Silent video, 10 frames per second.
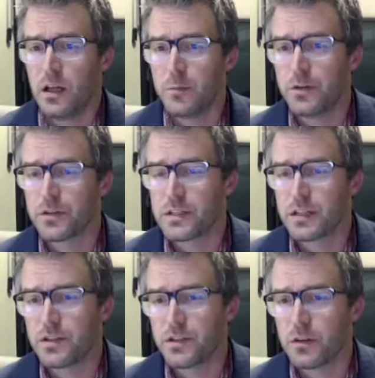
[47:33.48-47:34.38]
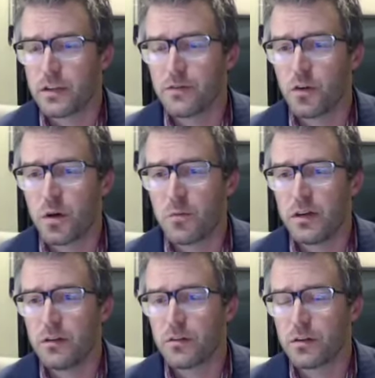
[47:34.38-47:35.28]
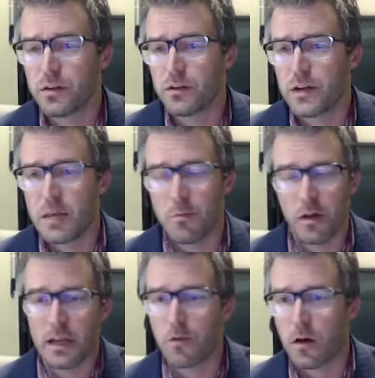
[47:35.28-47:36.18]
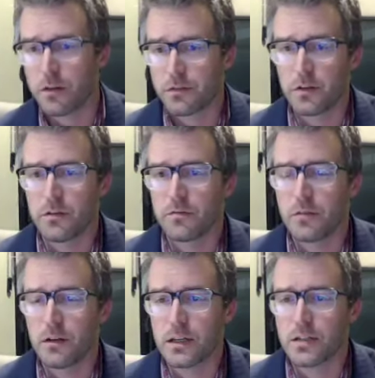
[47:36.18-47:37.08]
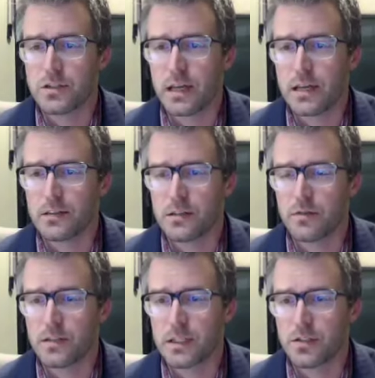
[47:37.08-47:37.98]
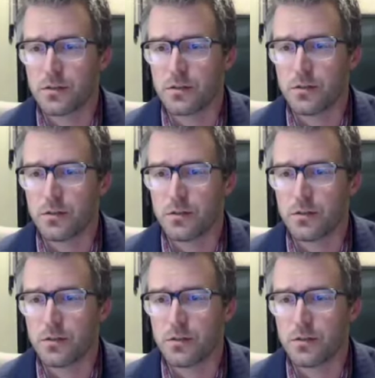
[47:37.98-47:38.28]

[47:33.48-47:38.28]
Your signature on that vote by mail or your name on that roster on election day is enough to get you through.